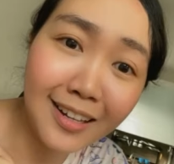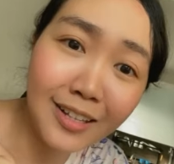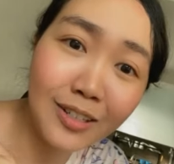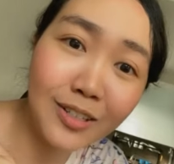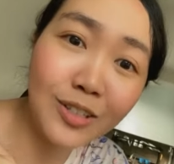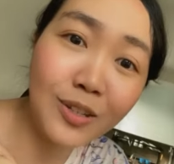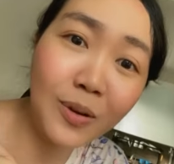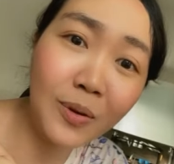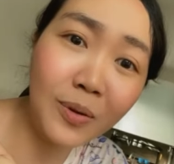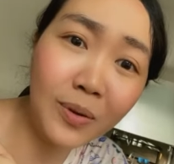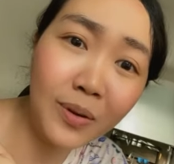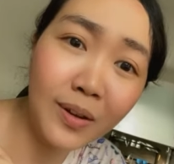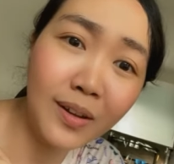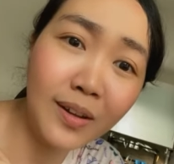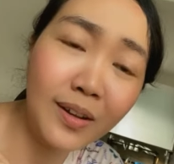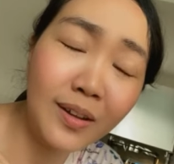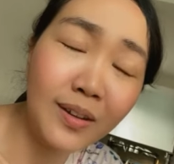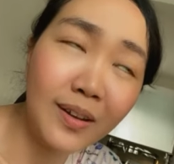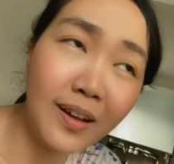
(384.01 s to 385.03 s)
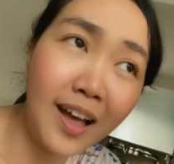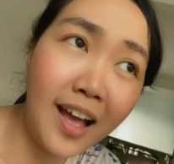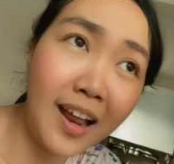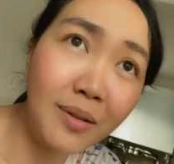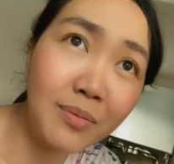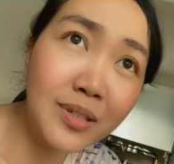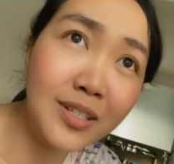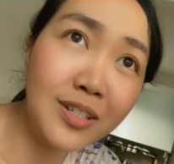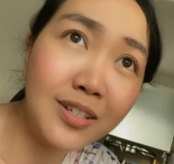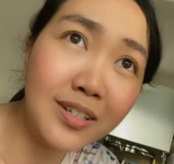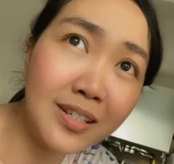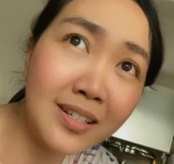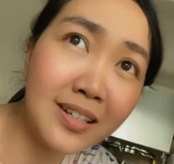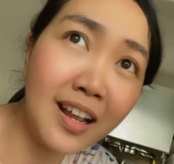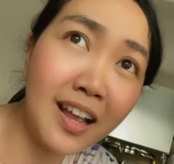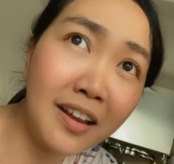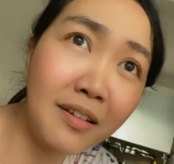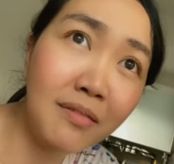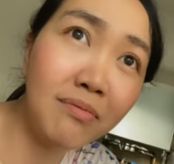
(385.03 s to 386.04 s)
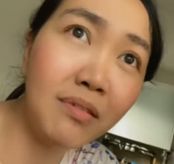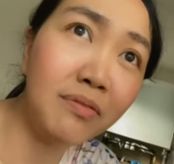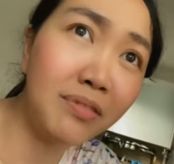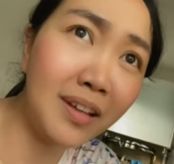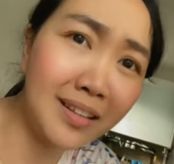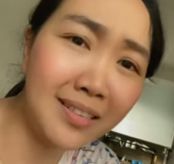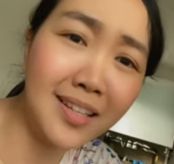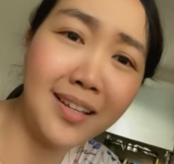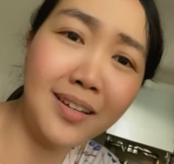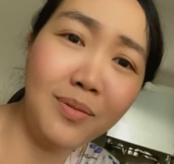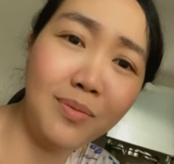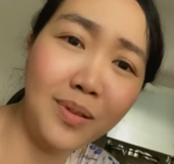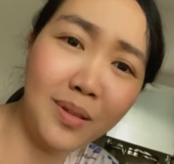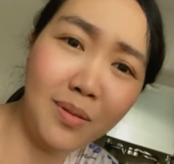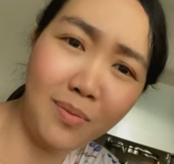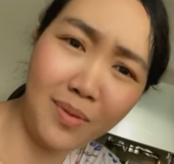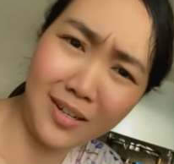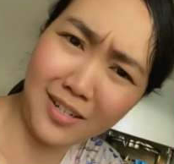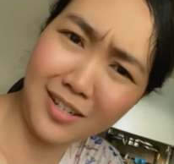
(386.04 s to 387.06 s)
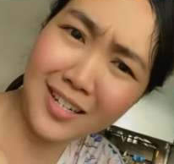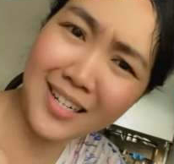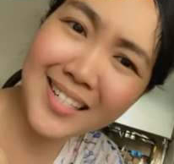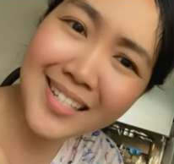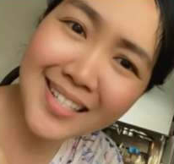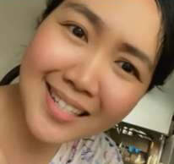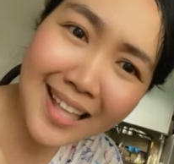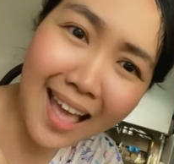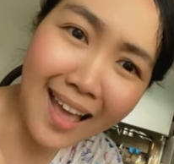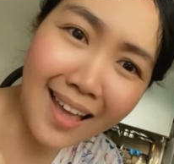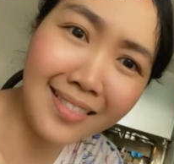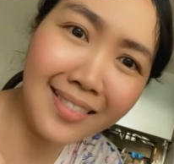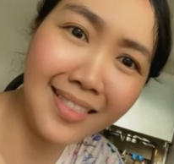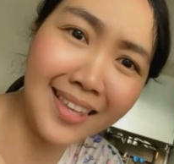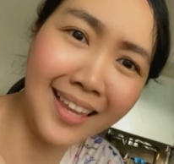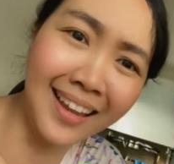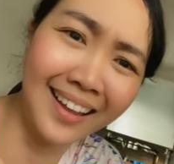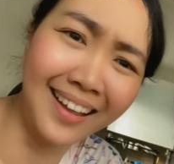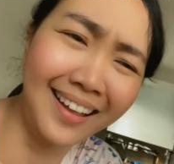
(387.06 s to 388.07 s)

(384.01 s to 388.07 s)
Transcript: So I was just kind of offended with what she said.